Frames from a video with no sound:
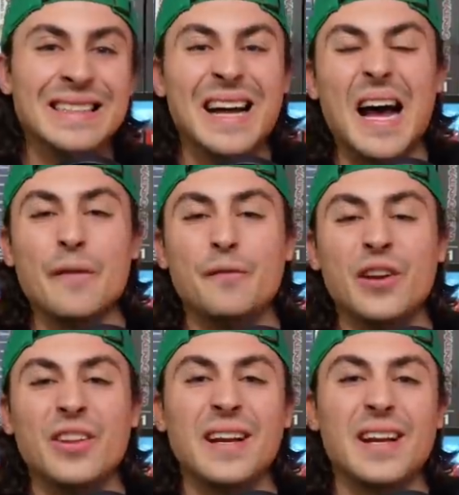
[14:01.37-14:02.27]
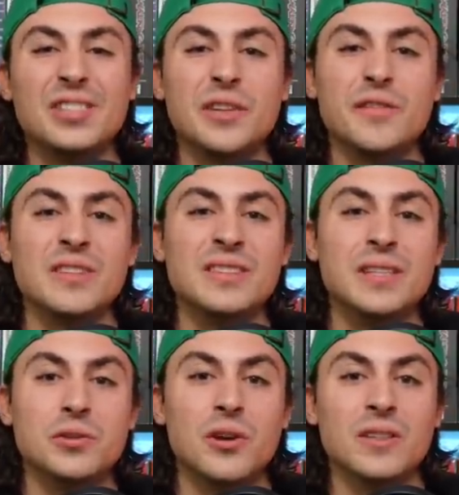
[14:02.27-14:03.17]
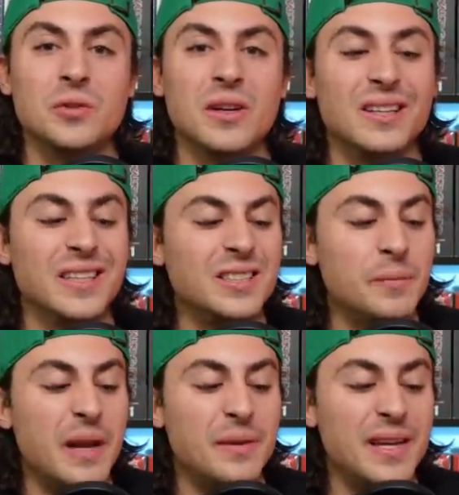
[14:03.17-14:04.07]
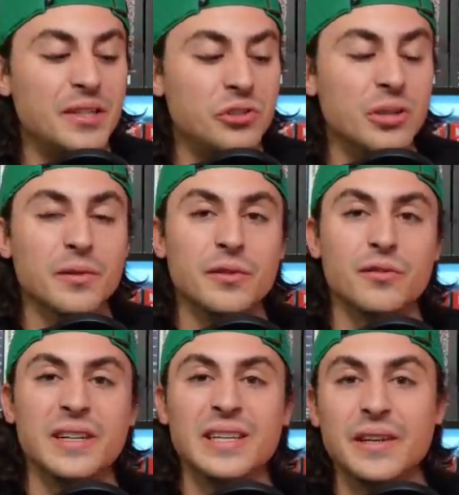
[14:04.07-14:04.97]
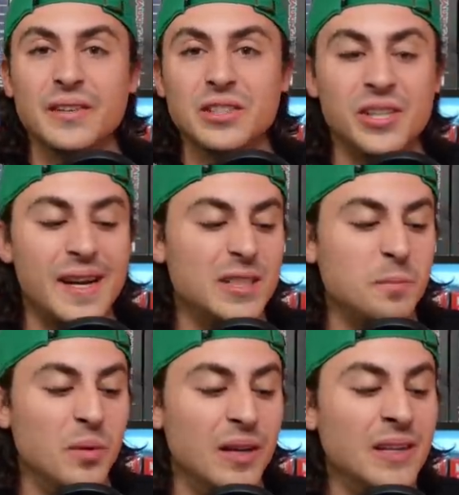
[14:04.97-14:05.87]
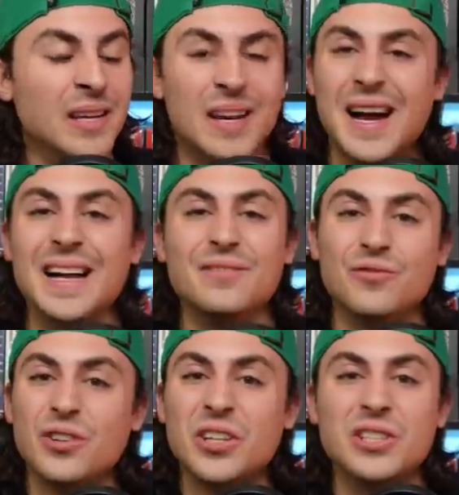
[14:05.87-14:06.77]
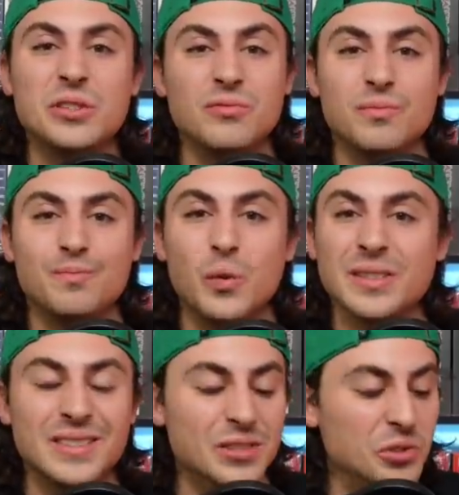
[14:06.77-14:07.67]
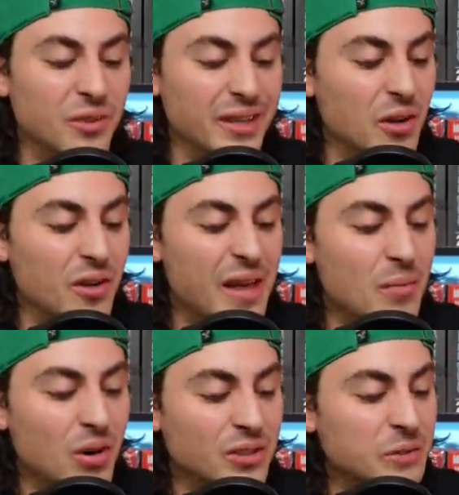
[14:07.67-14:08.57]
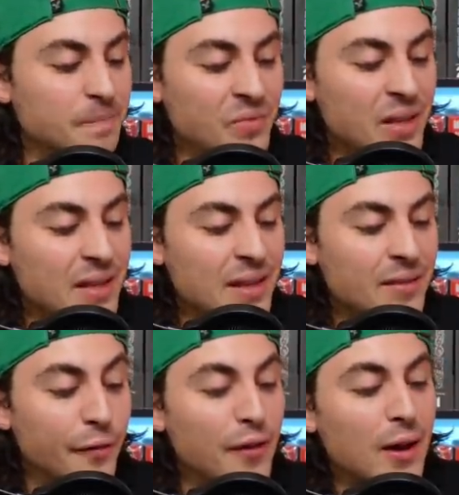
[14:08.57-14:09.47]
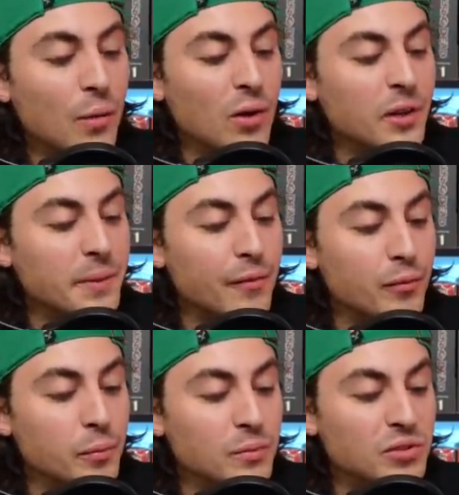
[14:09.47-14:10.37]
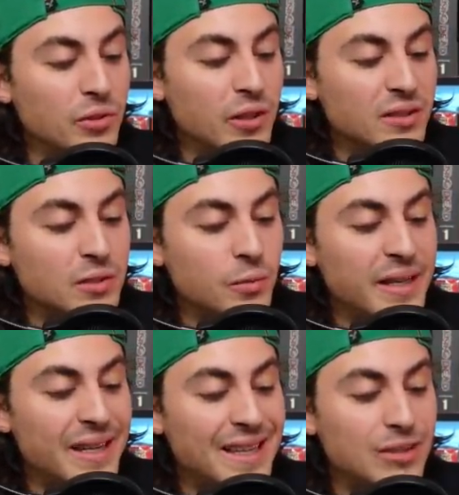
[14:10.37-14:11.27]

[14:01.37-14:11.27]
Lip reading: I feel like I should have continued on to at least maybe issue number 3 to give it a chance, but I really just wasn't enjoying it all that much. The final one coming out from Boom Studios this week is